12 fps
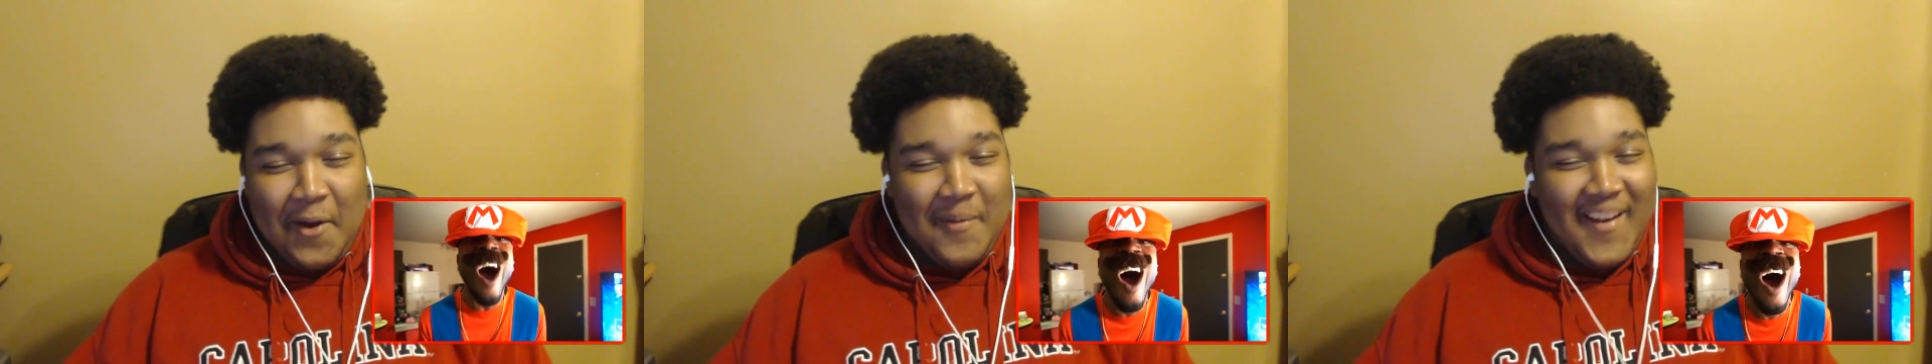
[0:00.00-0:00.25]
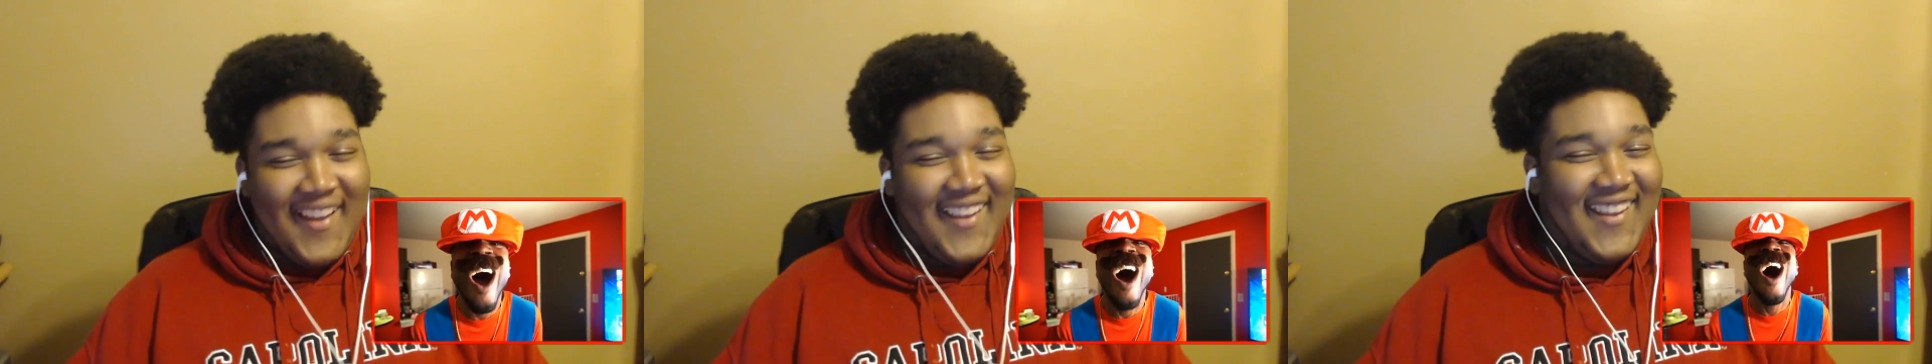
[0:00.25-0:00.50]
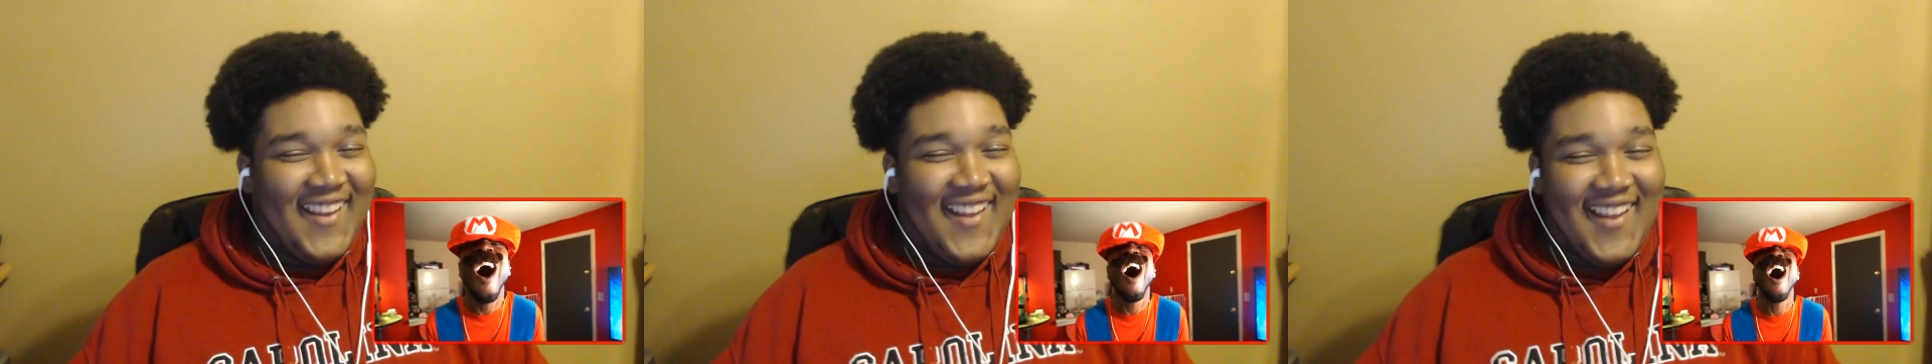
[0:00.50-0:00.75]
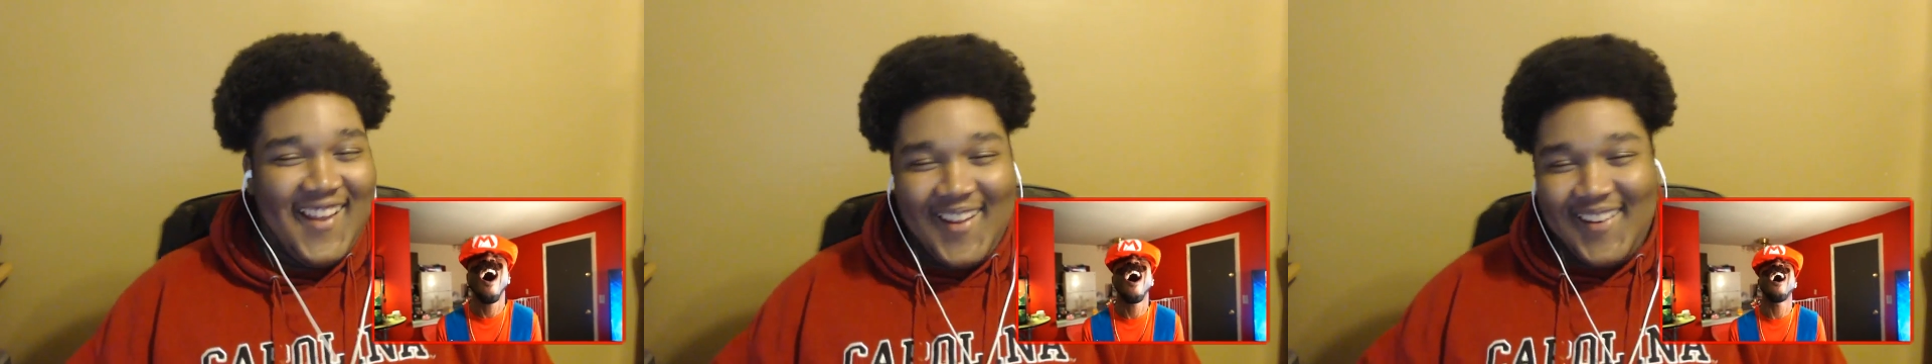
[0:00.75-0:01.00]
Oh my
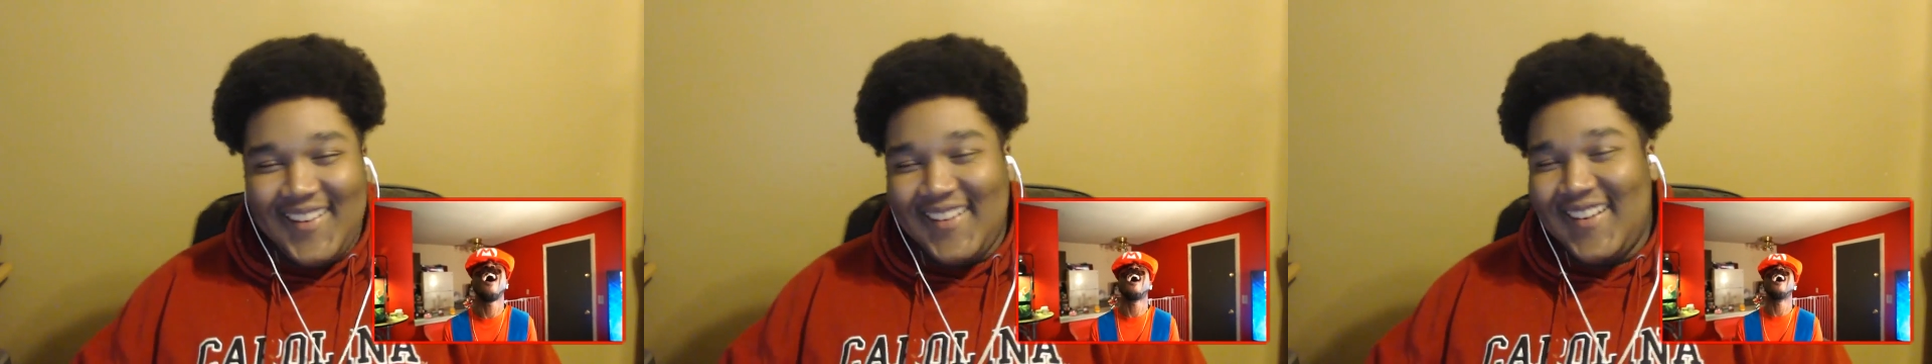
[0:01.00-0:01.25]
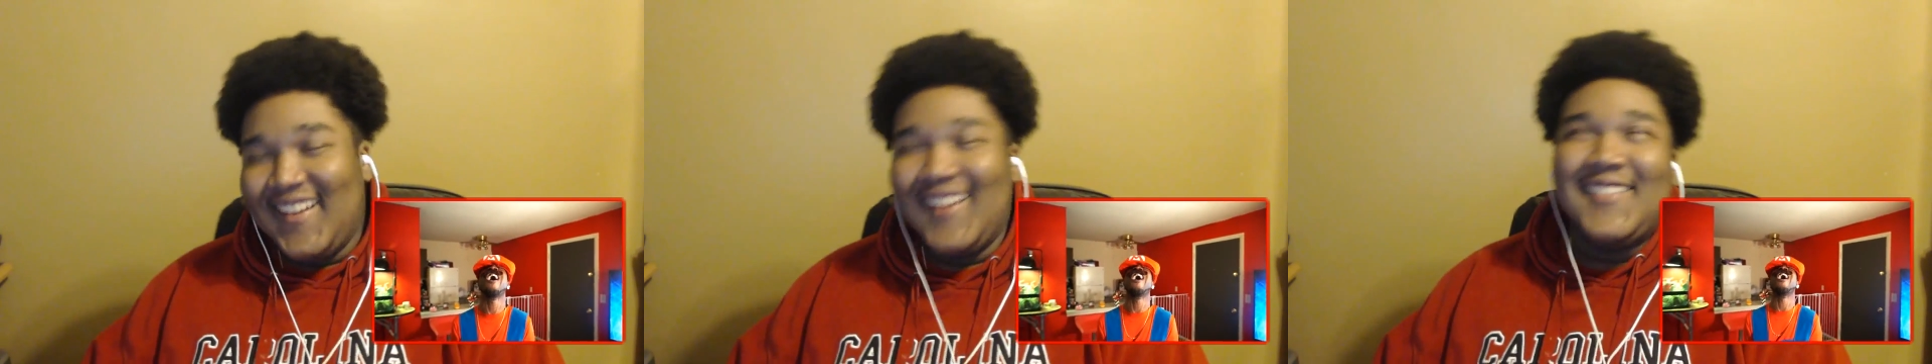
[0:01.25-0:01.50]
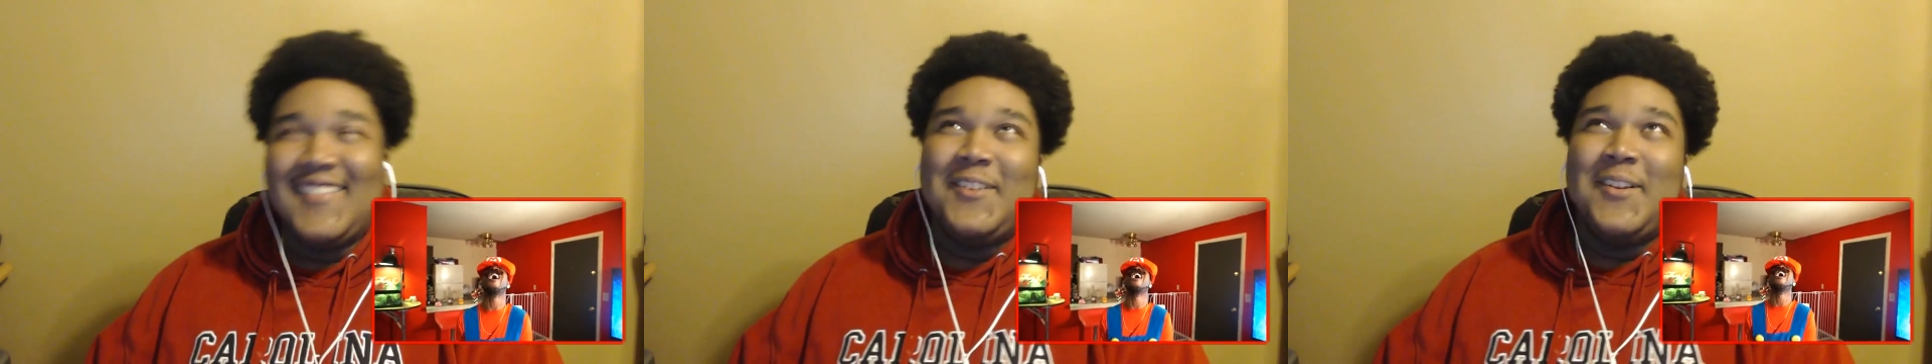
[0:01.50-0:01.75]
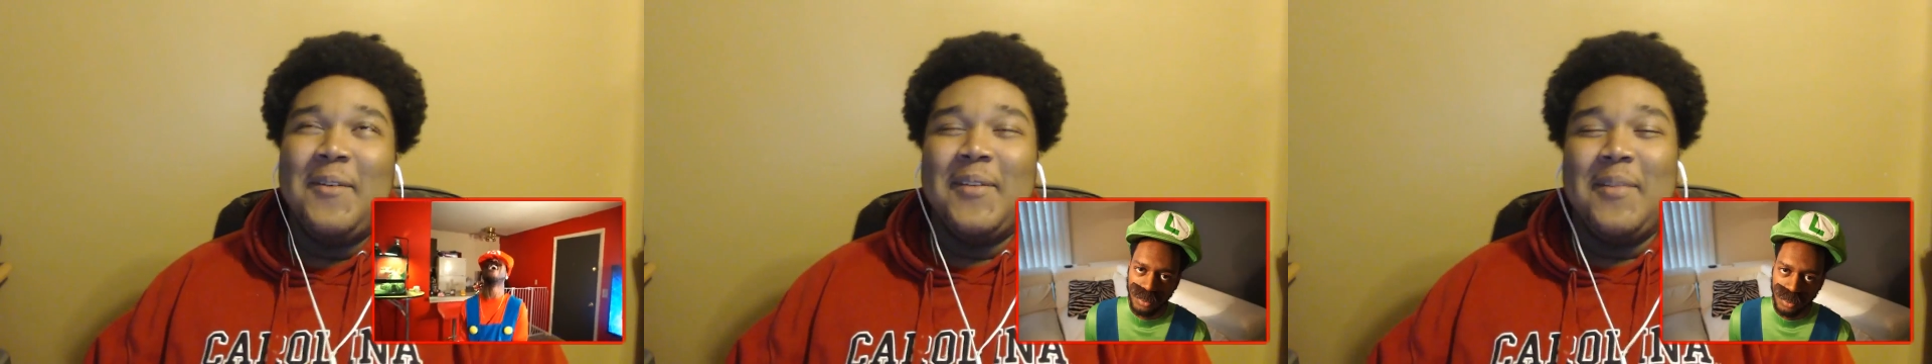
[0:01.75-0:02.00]
god, this is not to
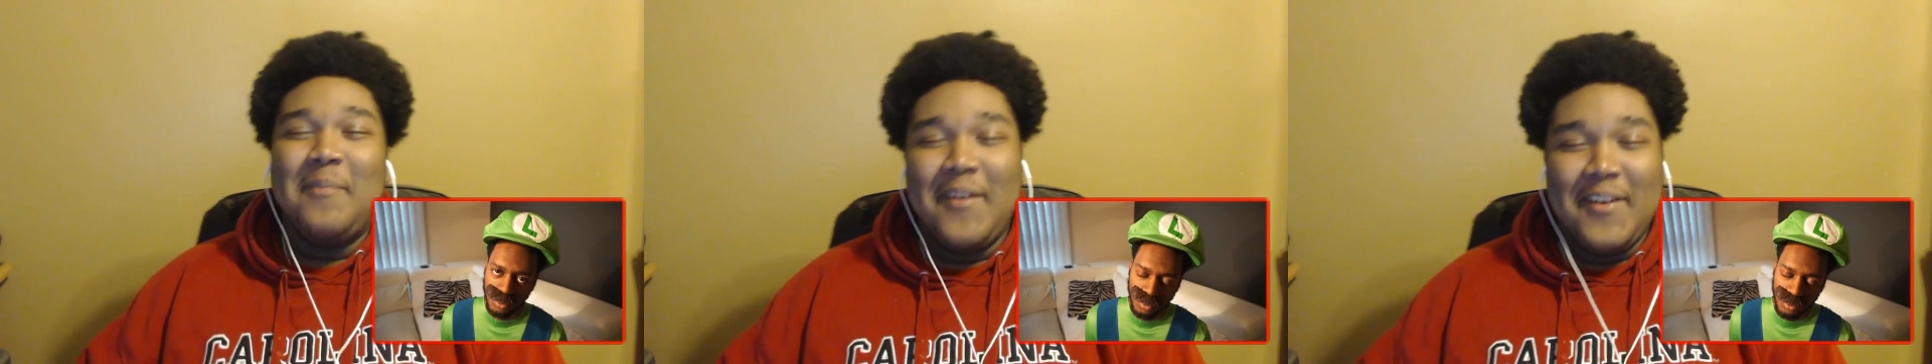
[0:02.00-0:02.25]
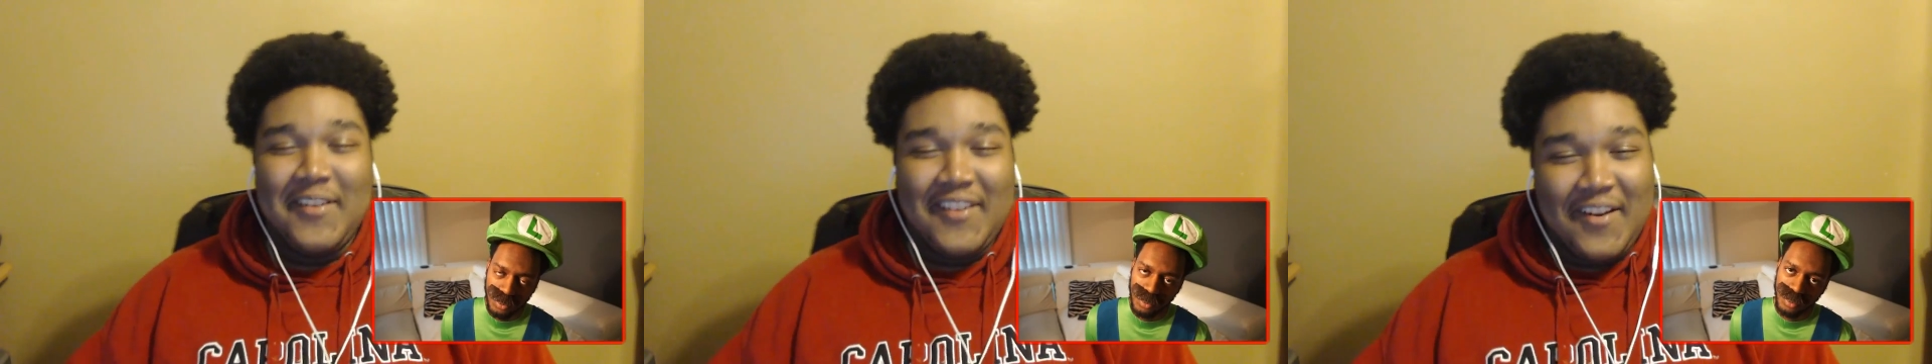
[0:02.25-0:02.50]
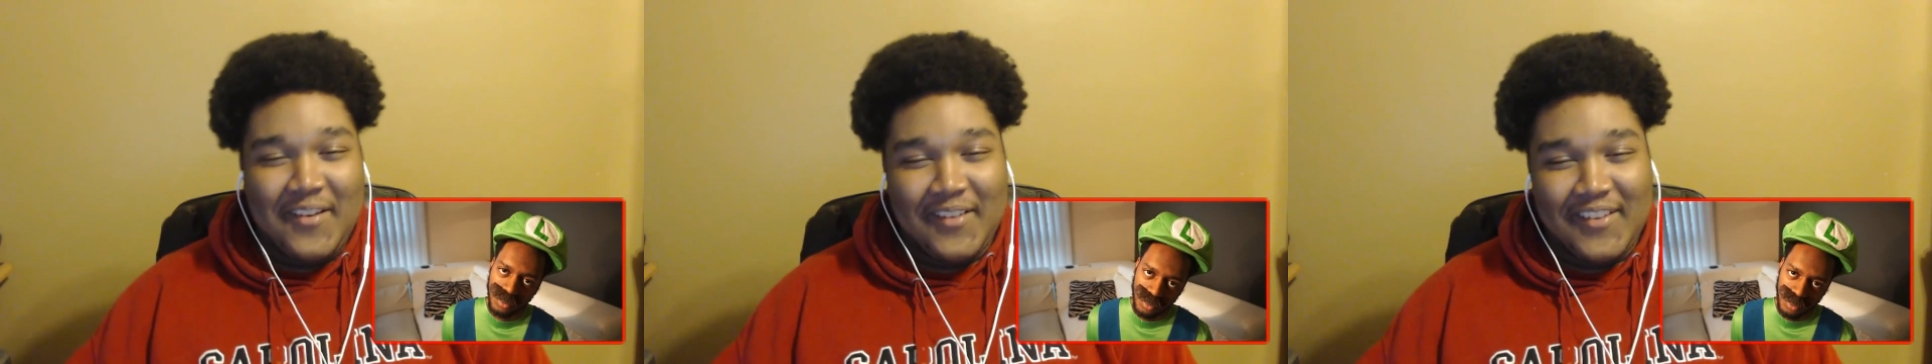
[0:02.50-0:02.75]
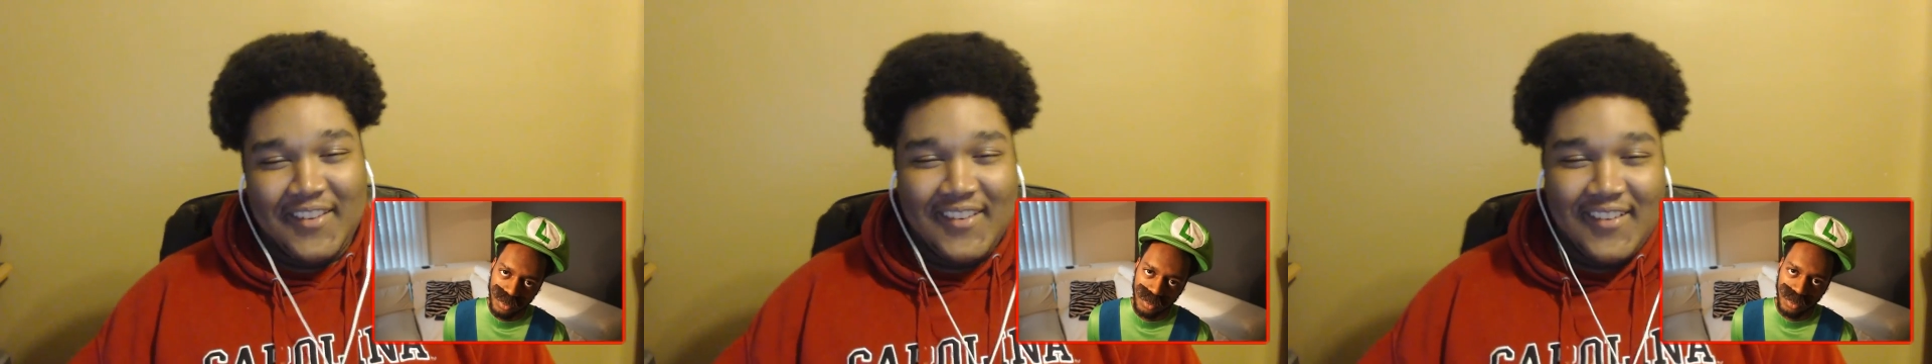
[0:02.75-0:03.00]
do that with Mario
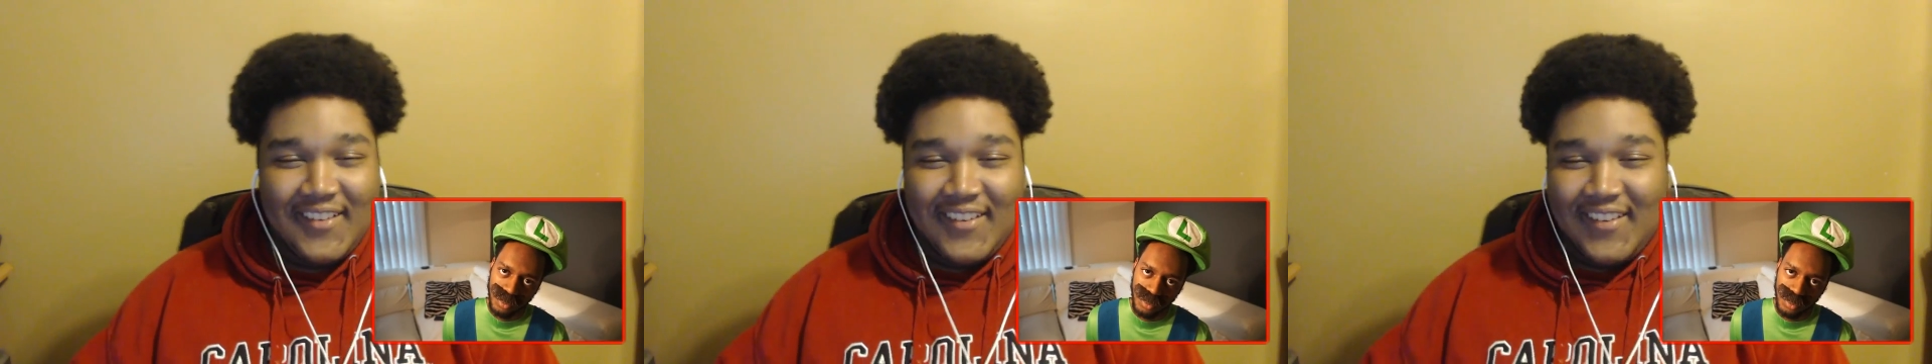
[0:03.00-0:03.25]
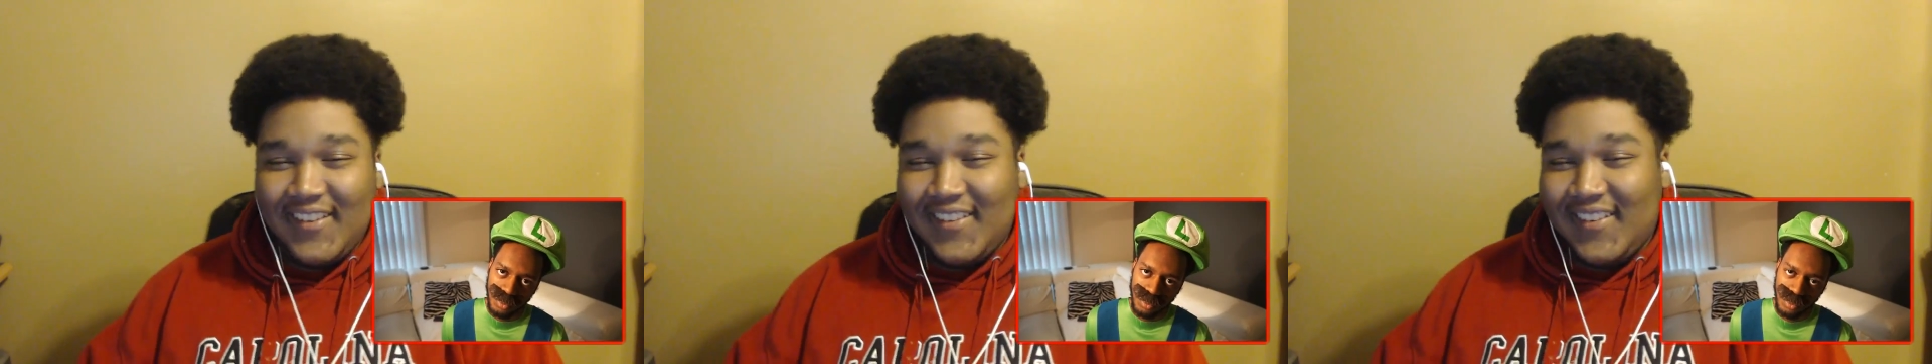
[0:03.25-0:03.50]
sounds.